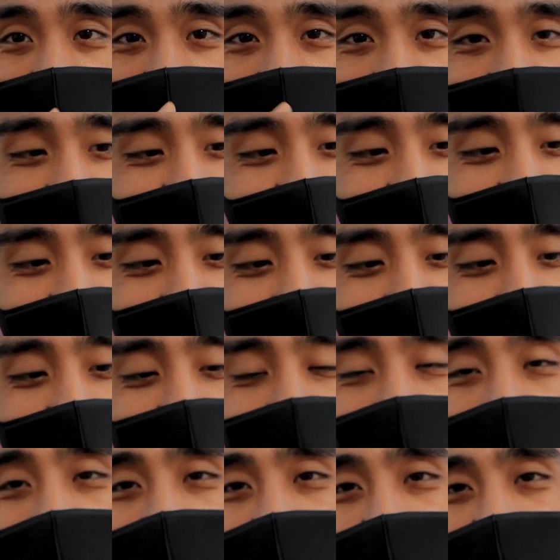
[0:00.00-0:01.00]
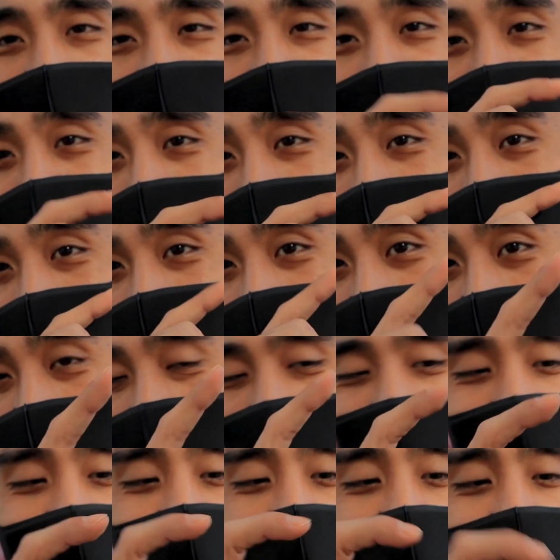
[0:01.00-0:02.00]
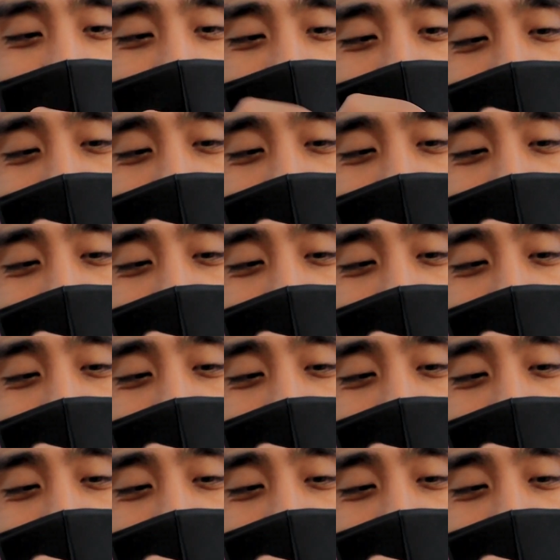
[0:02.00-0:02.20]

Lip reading: this mesmerizing, but this